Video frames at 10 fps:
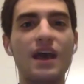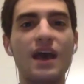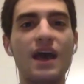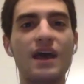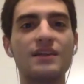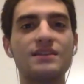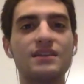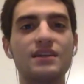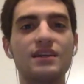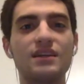And
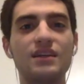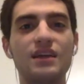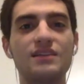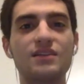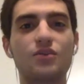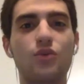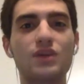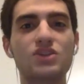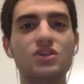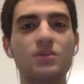it's a
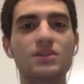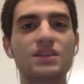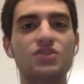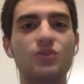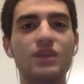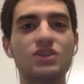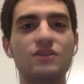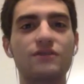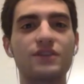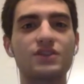questionable
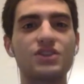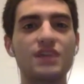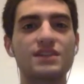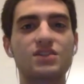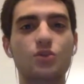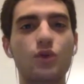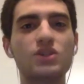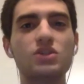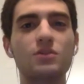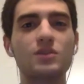situation for the Jets. It's a
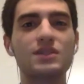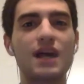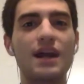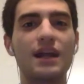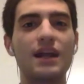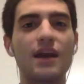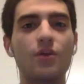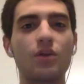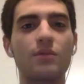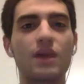questionable signing, not
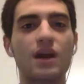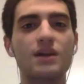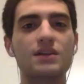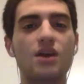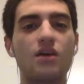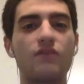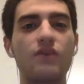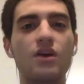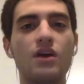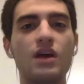only because of
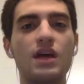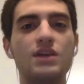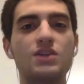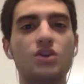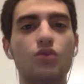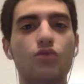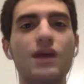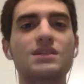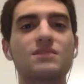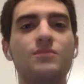his
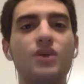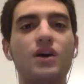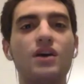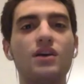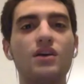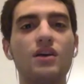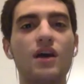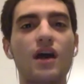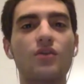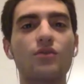arrest, but
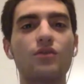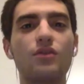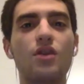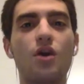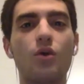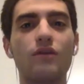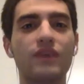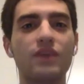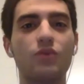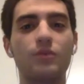I don't know if
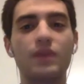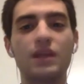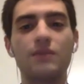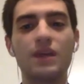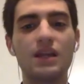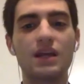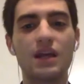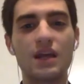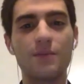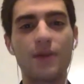he will be an
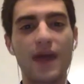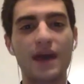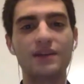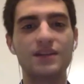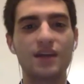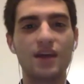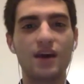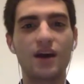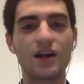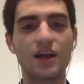immediate impact
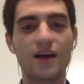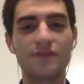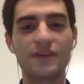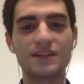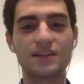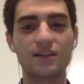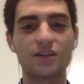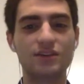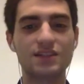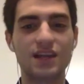on the offense. And it
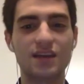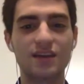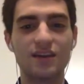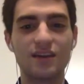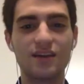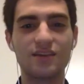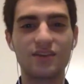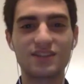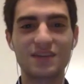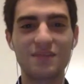looks like
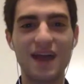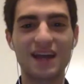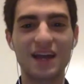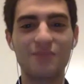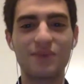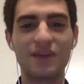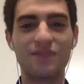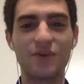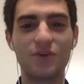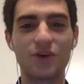Matt got a big
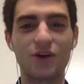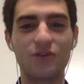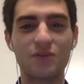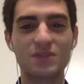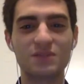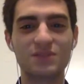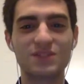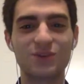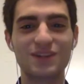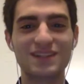phone call from some
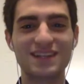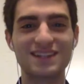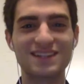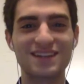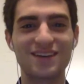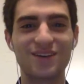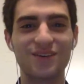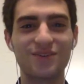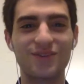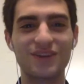sources. So